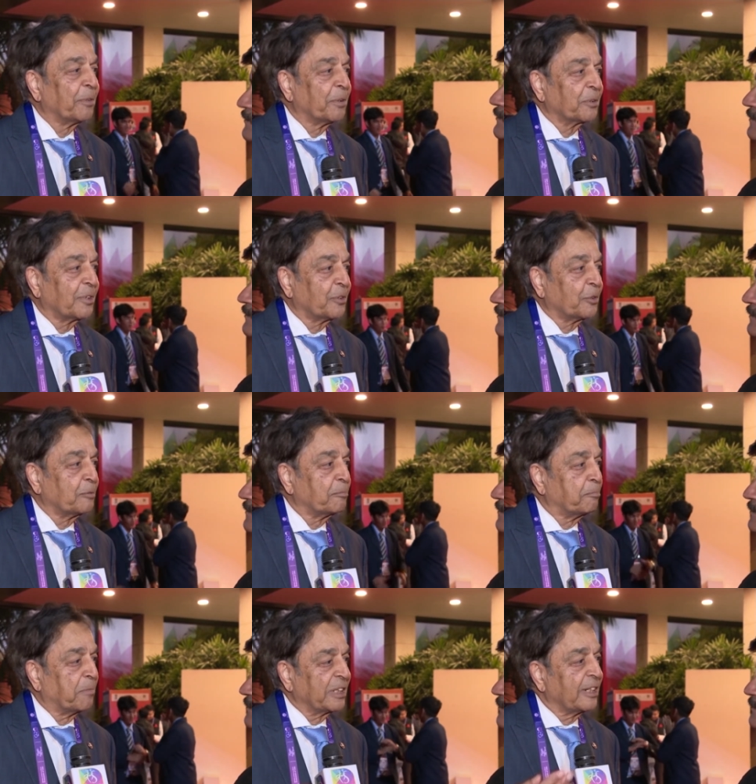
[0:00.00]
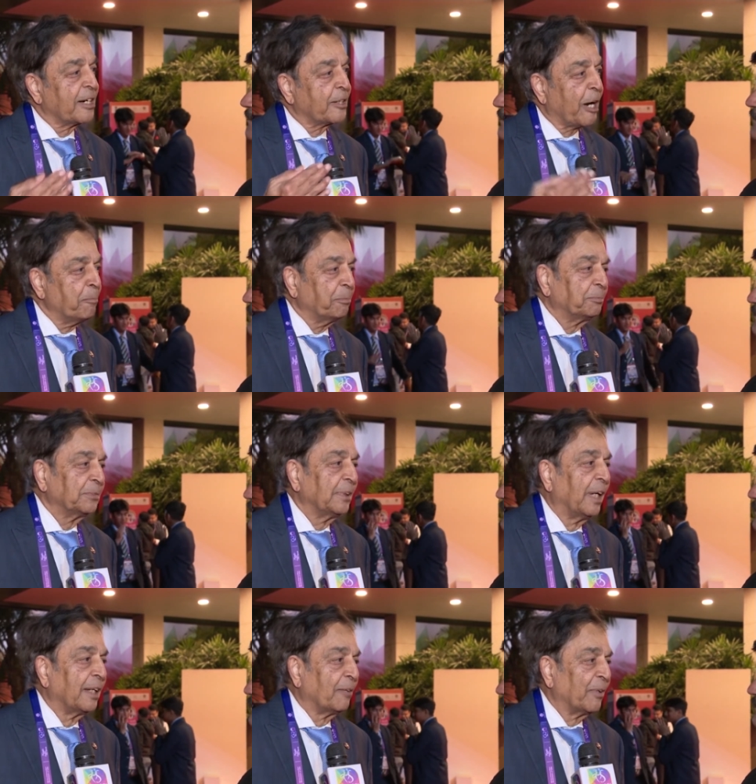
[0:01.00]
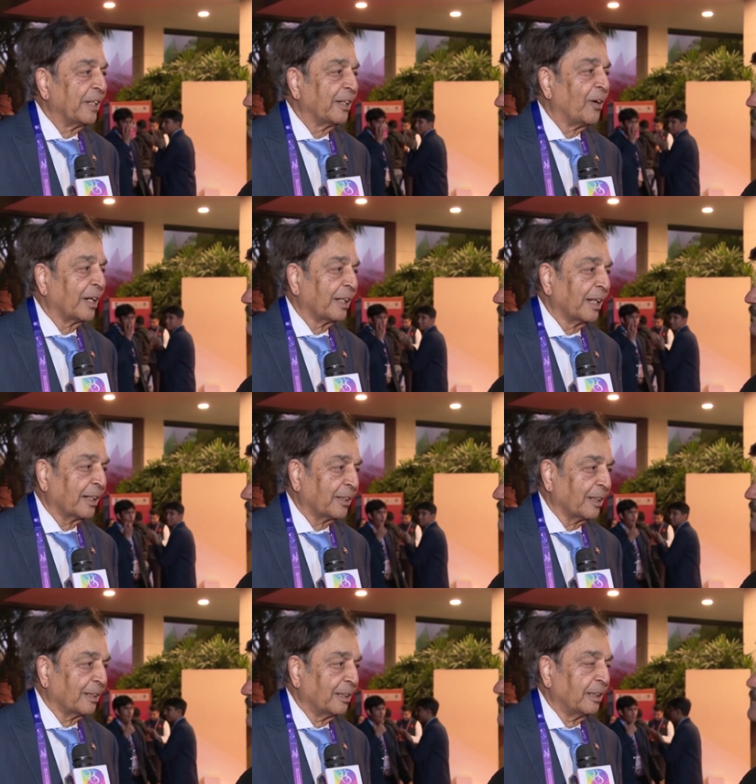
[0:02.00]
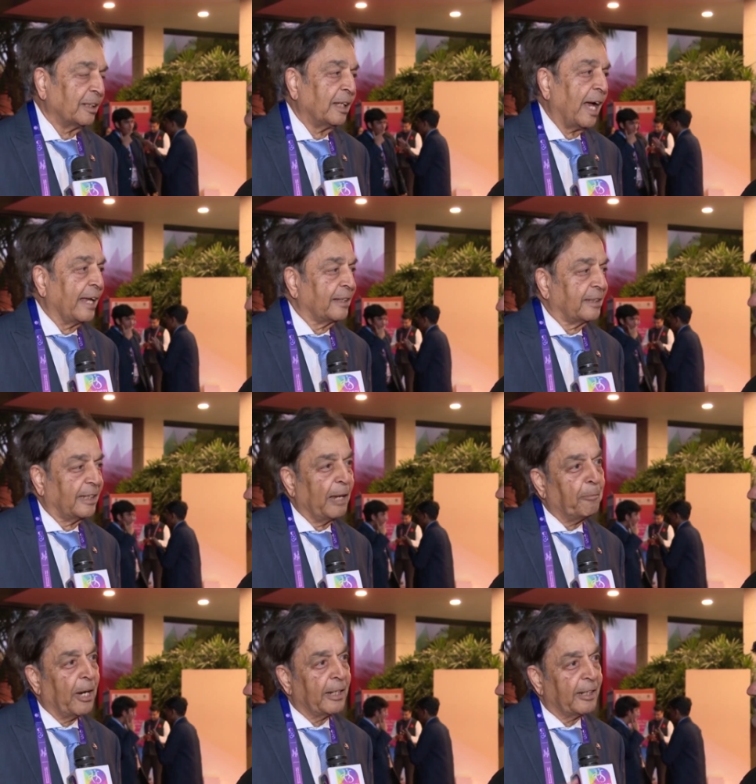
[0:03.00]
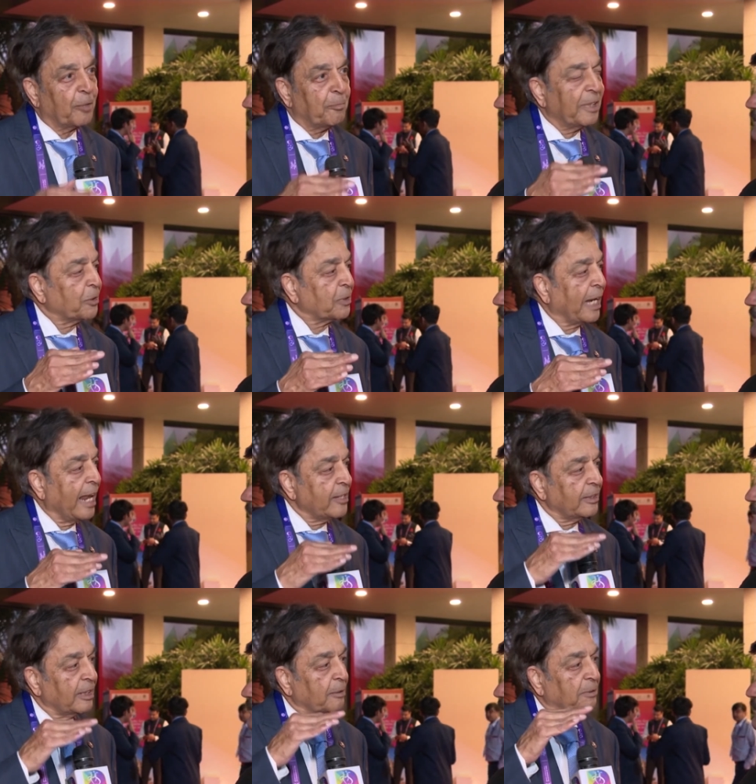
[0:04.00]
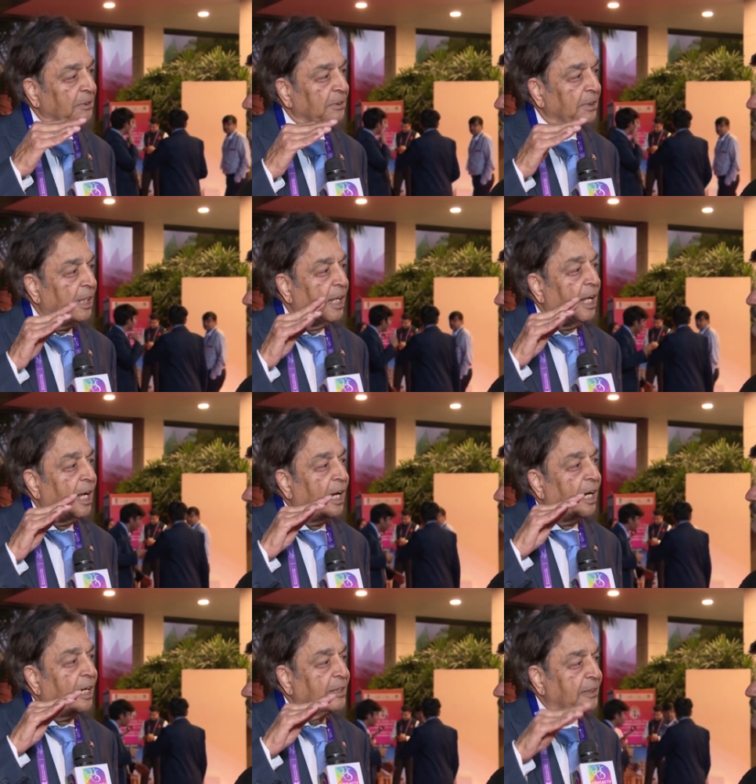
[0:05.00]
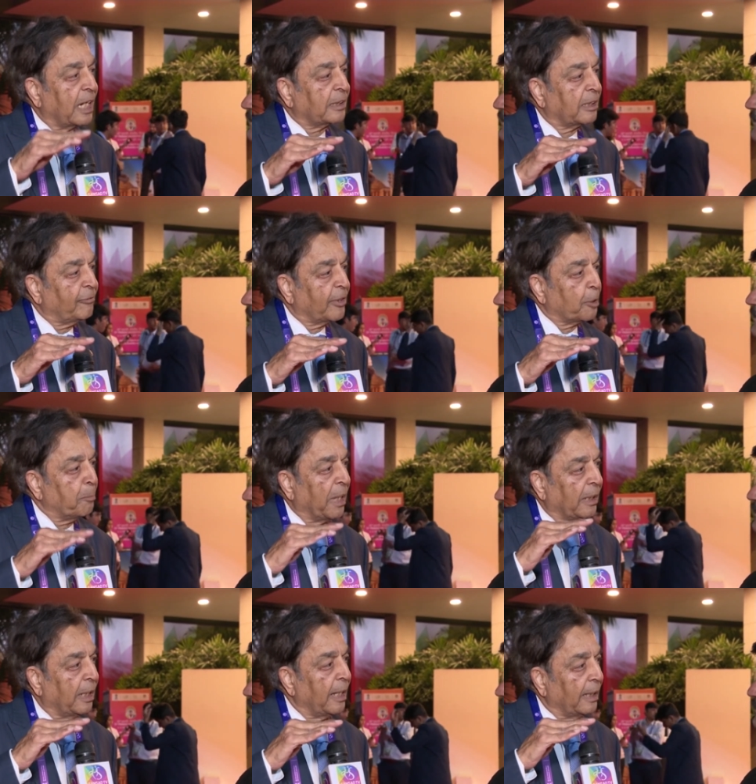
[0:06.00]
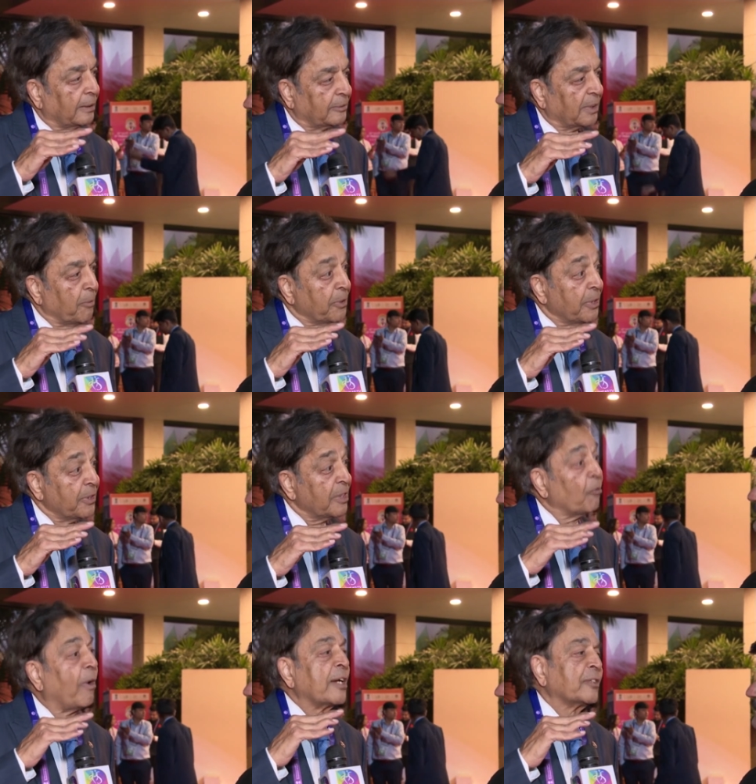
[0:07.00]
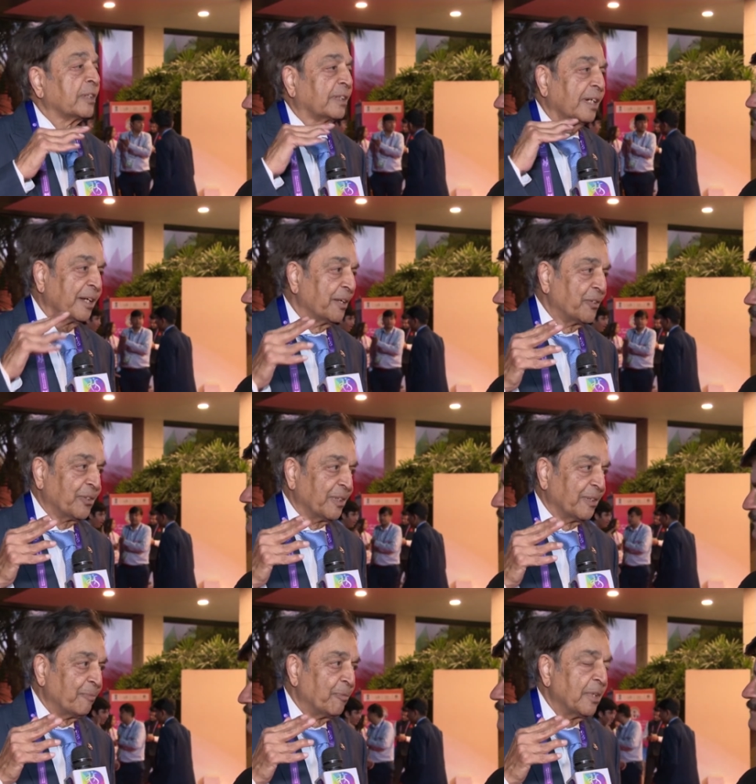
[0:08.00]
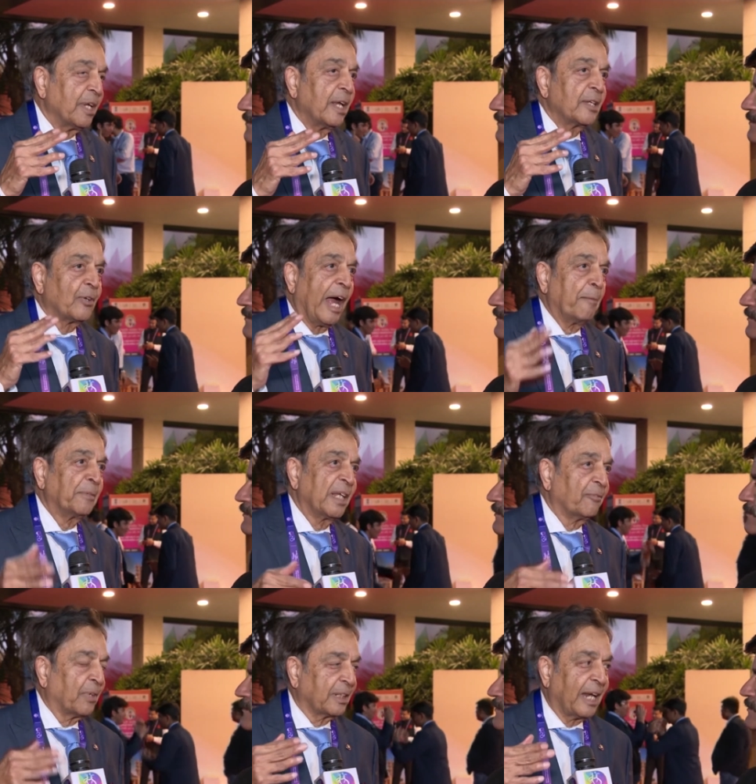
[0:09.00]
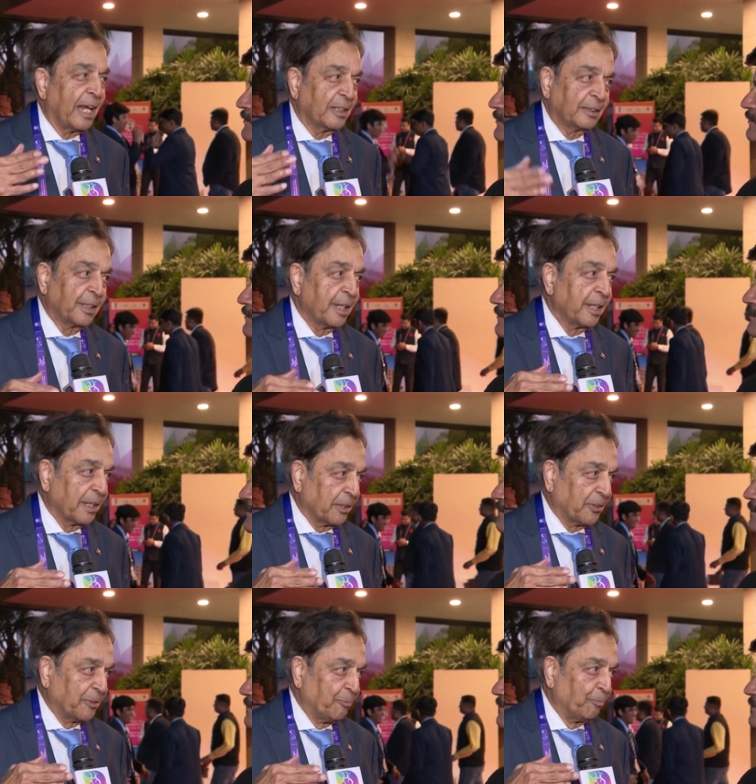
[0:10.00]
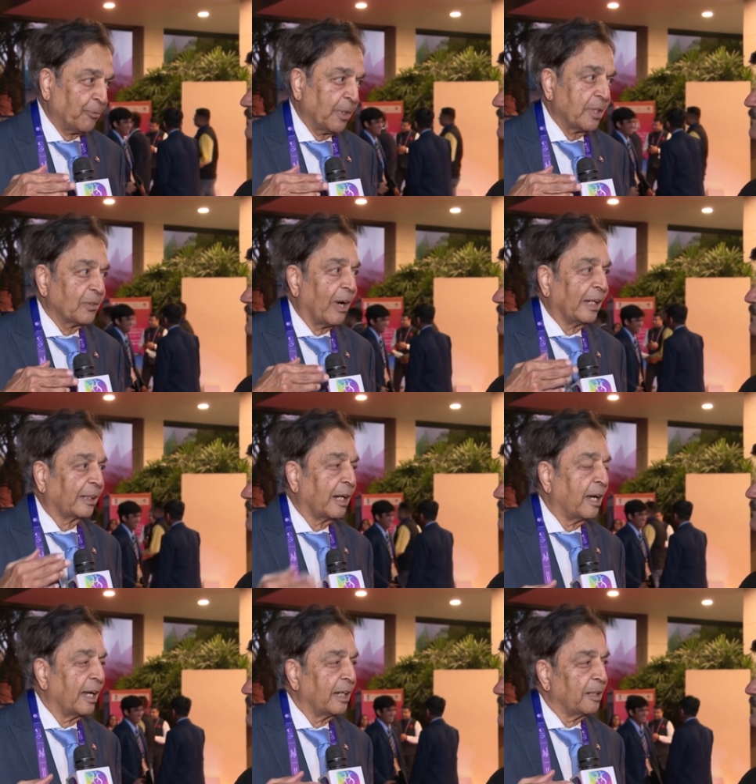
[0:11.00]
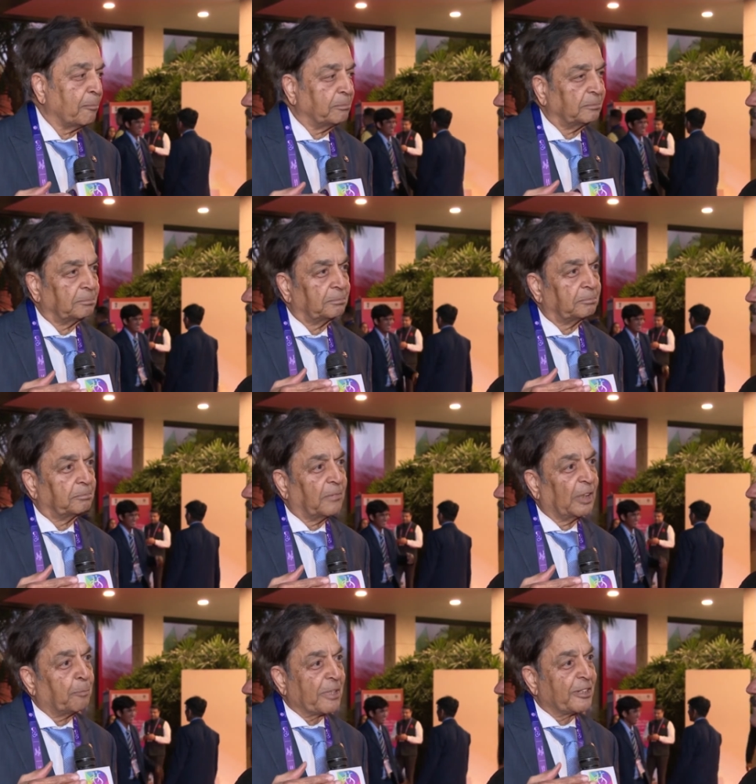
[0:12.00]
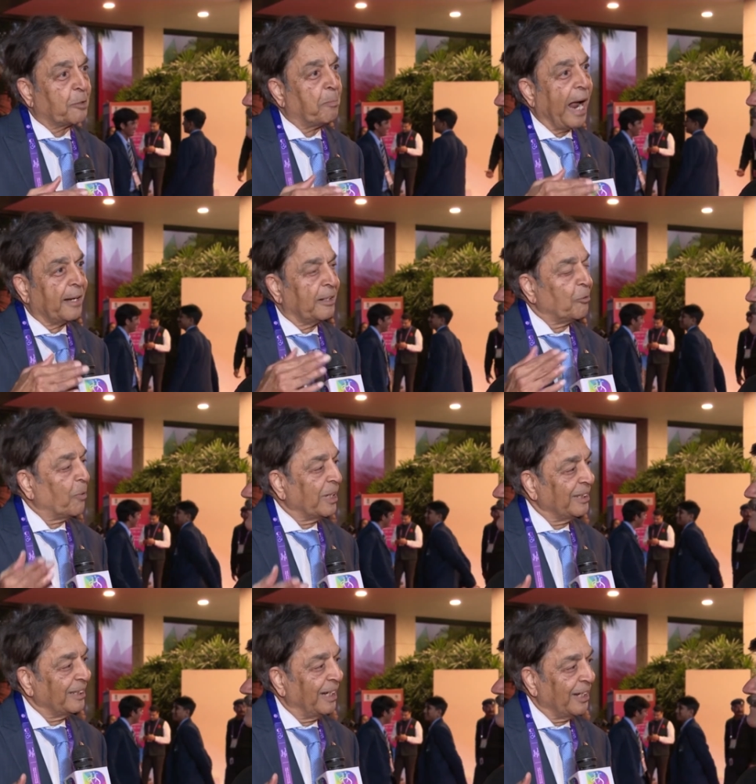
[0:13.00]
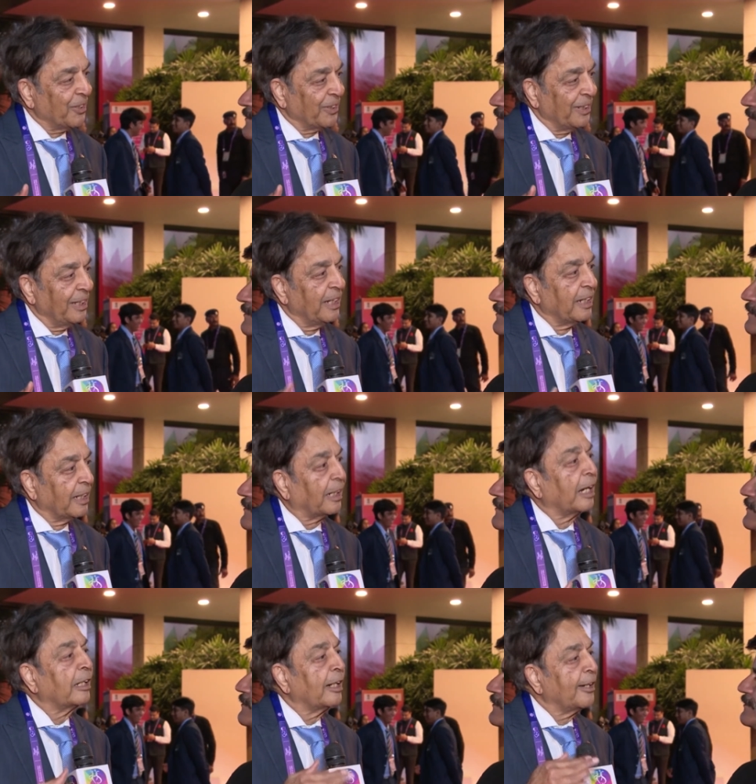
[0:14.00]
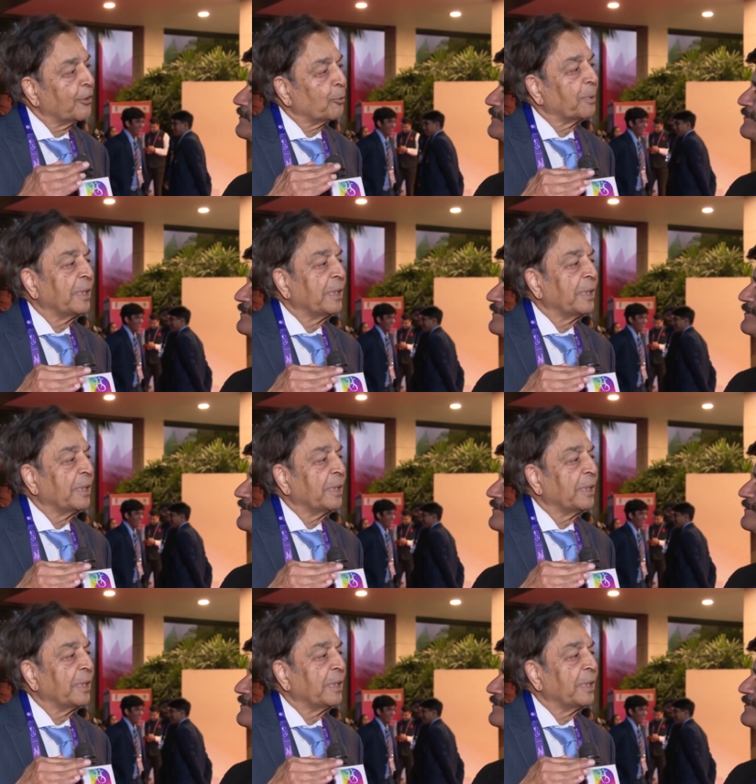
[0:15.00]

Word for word: post. Hmm. So President Trump, when he got elected, he appointed me to the National uh, Center for Mental Health Services in Washington, D C Mm. So I'm there for the last three years. So I'll and uh, when President Biden won the election, he continued to